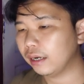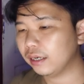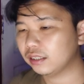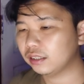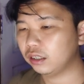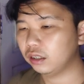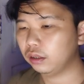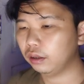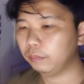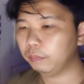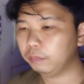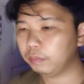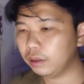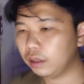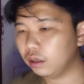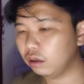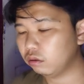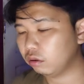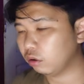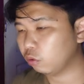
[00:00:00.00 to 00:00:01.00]
the
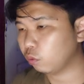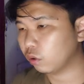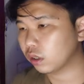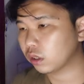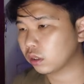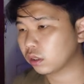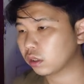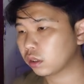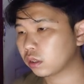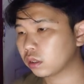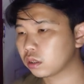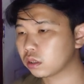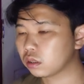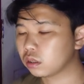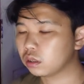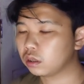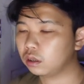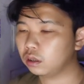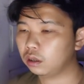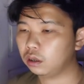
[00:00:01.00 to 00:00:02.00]
HTTP request.
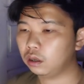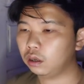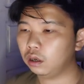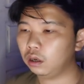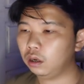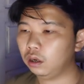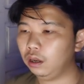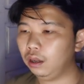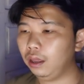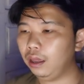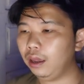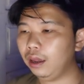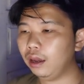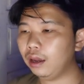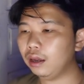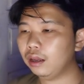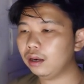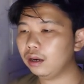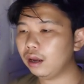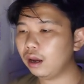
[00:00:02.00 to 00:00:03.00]

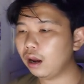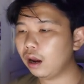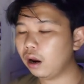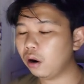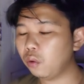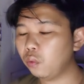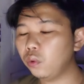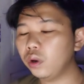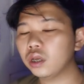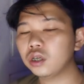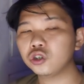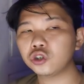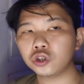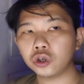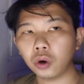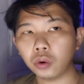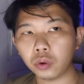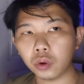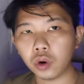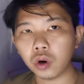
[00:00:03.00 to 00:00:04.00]
And I will
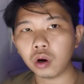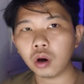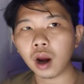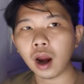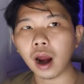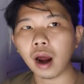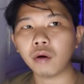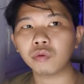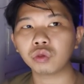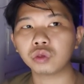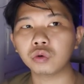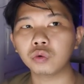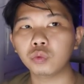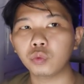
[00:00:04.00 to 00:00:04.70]
show you how